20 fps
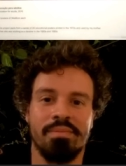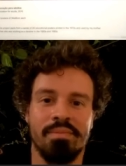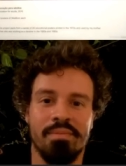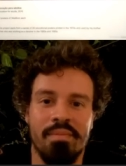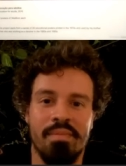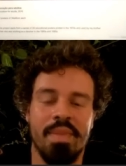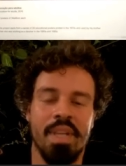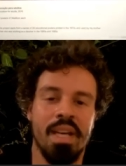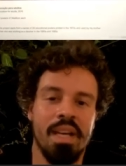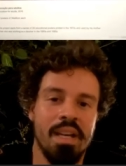
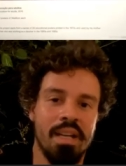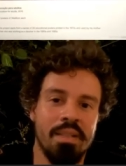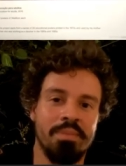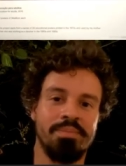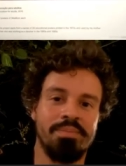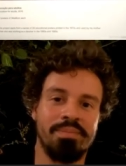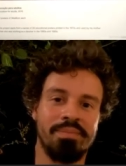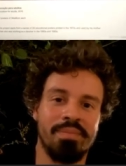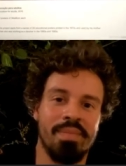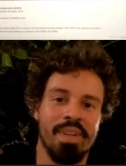Yeah,
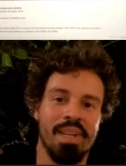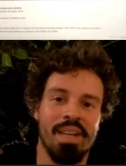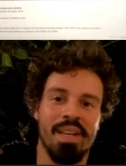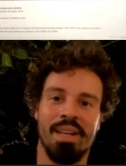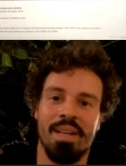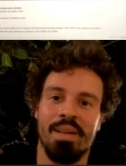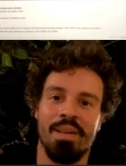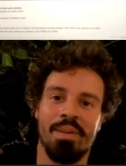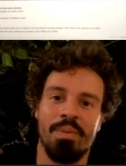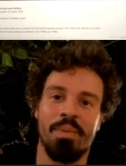
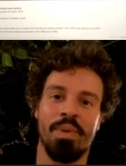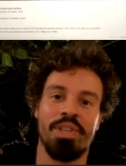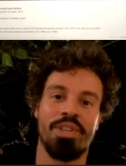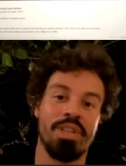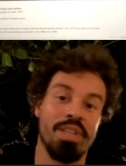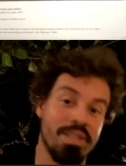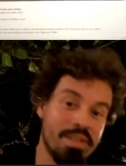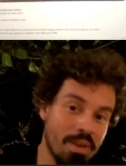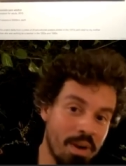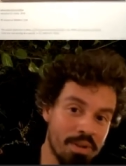which
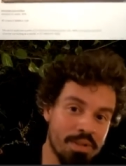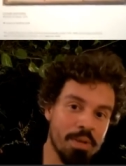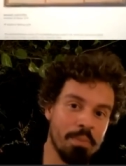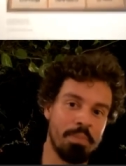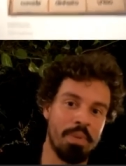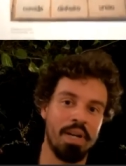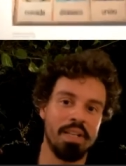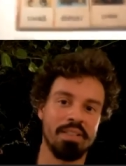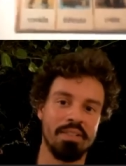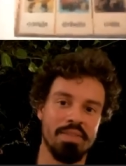is also
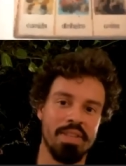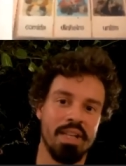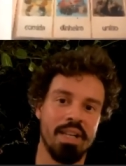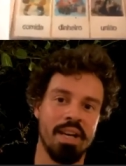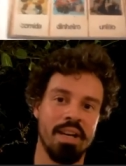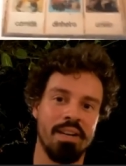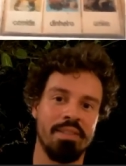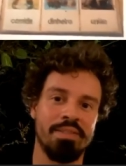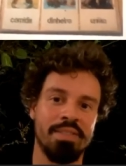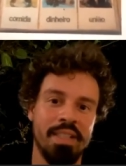part of the
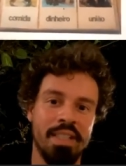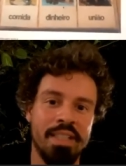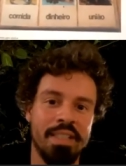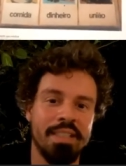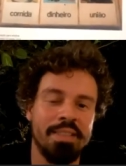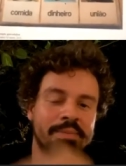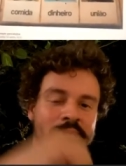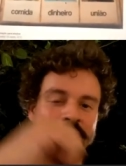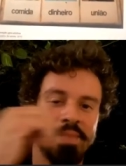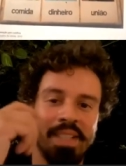
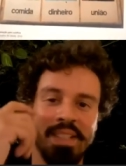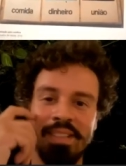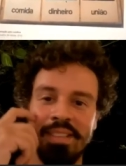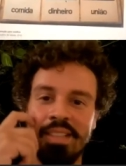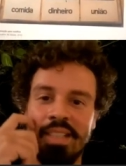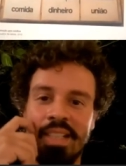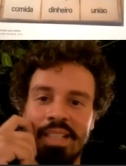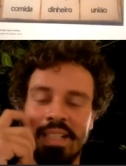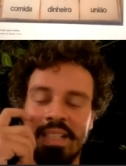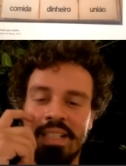caravana, and
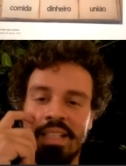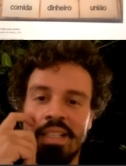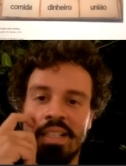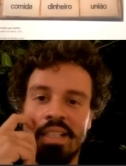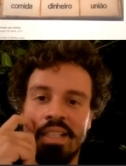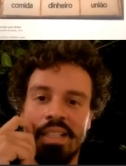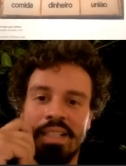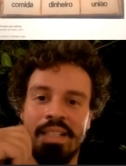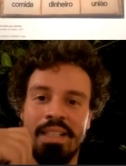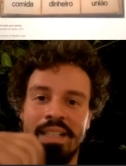
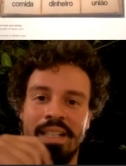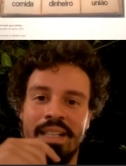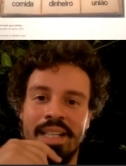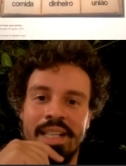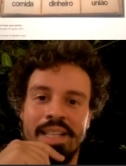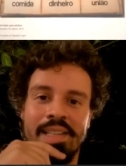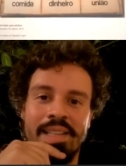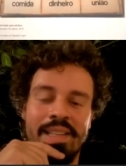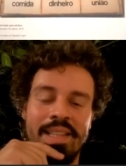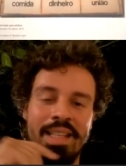
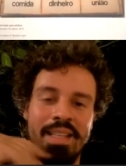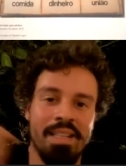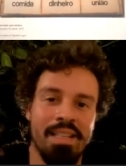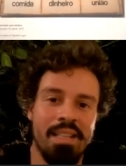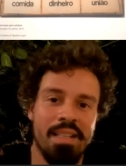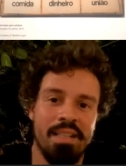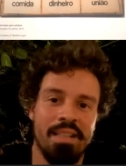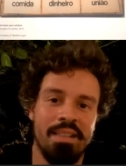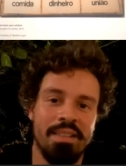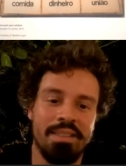
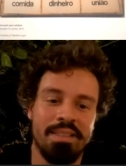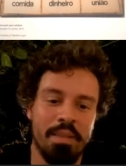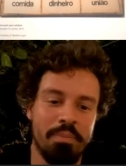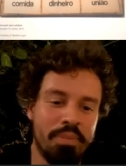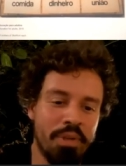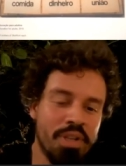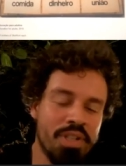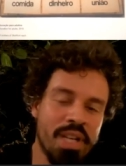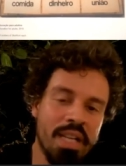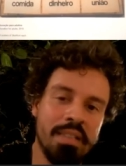it's a
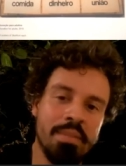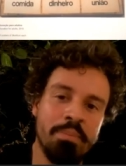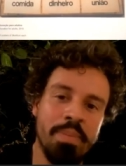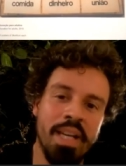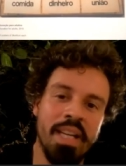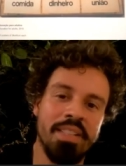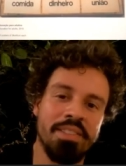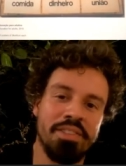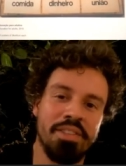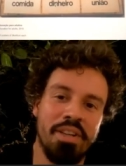project
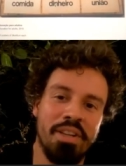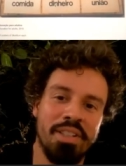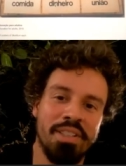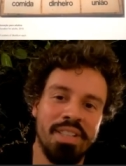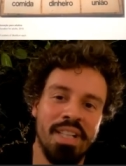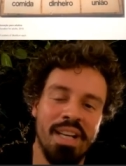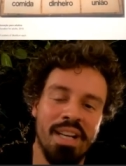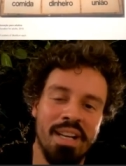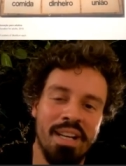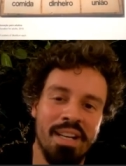based on
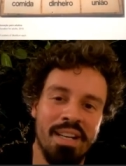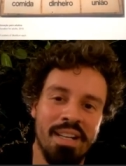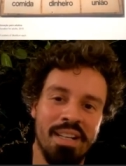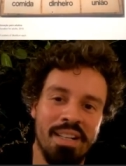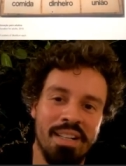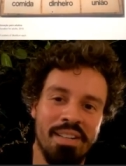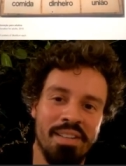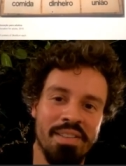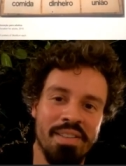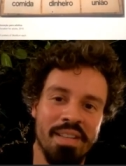
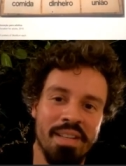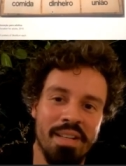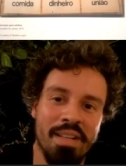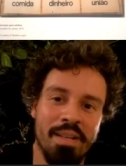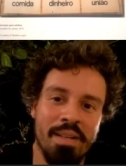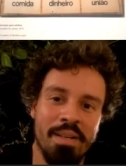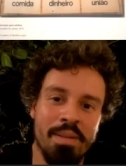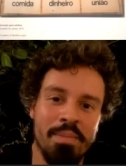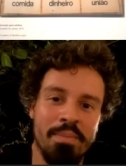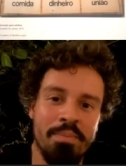
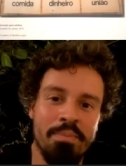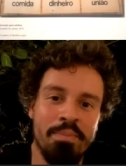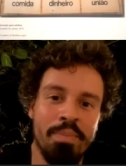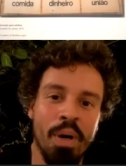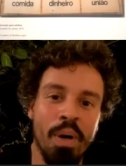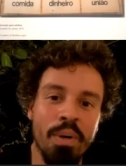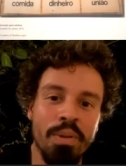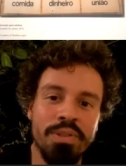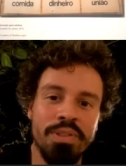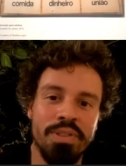the
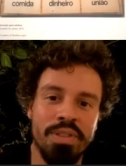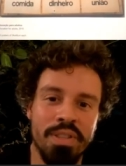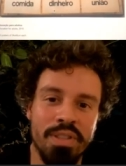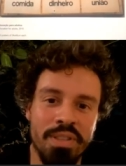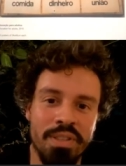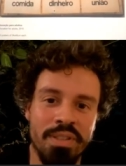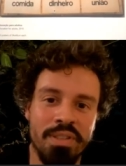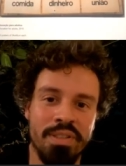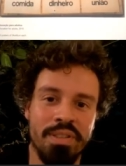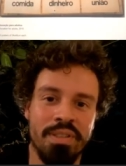
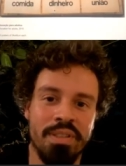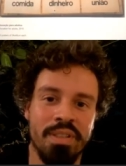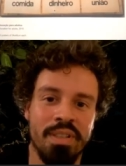posters,